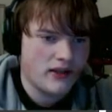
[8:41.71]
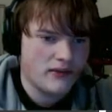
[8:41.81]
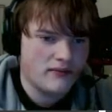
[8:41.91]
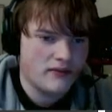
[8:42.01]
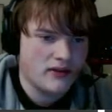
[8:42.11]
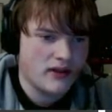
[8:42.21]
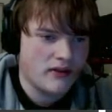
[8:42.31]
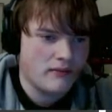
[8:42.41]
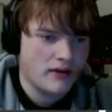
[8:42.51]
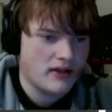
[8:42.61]
Cables burst out
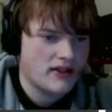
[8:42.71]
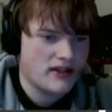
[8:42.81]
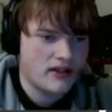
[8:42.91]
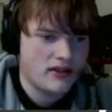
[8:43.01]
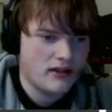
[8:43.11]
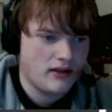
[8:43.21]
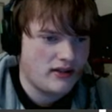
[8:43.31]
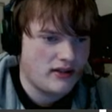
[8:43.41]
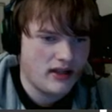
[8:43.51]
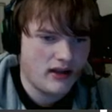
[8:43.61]
of the box,
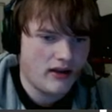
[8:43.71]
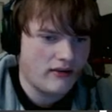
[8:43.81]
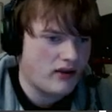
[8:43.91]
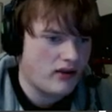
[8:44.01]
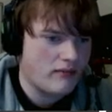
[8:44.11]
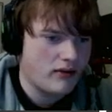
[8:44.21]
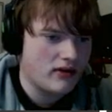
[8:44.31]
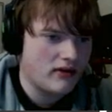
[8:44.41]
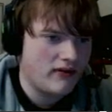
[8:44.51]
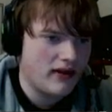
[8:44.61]
snaking off the other
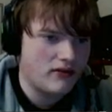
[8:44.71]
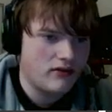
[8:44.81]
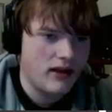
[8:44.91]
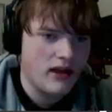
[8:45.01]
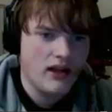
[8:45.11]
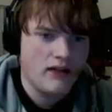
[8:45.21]
parts of the factory.